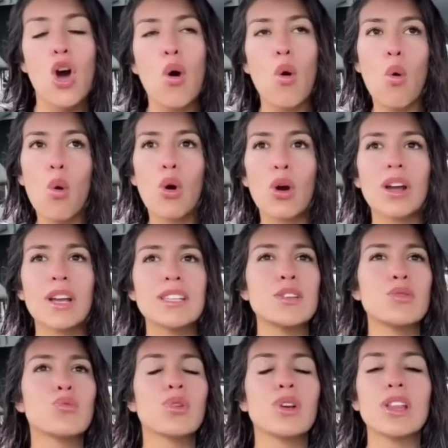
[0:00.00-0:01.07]
Or is he
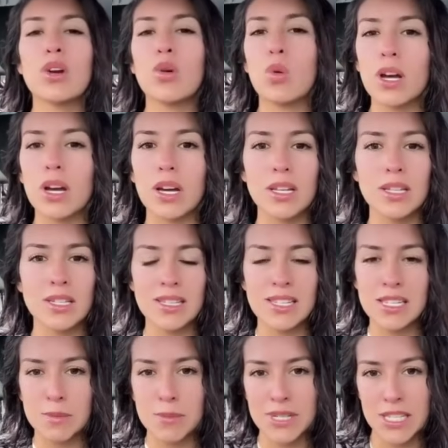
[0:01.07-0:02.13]
really quick to
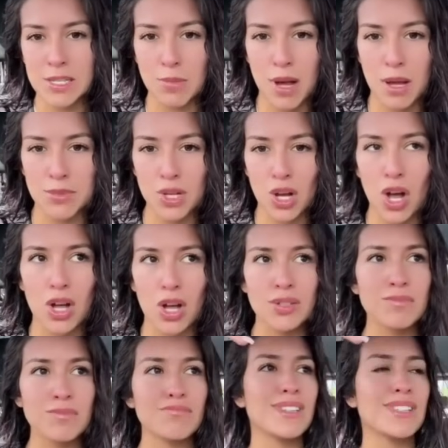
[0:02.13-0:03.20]
dismiss his mom's
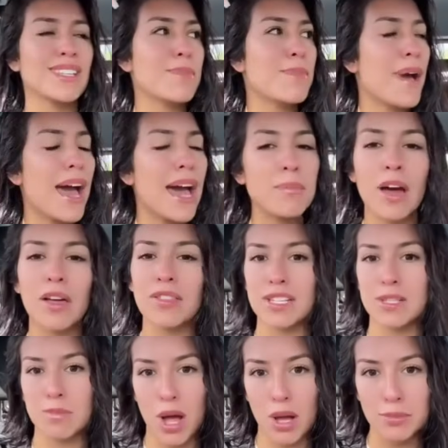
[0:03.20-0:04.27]
calls? Does he badmouth
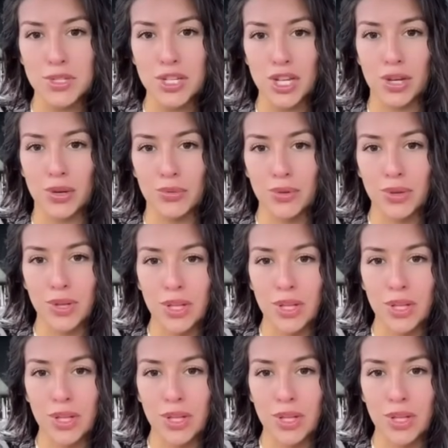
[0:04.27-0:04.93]
his mom to you?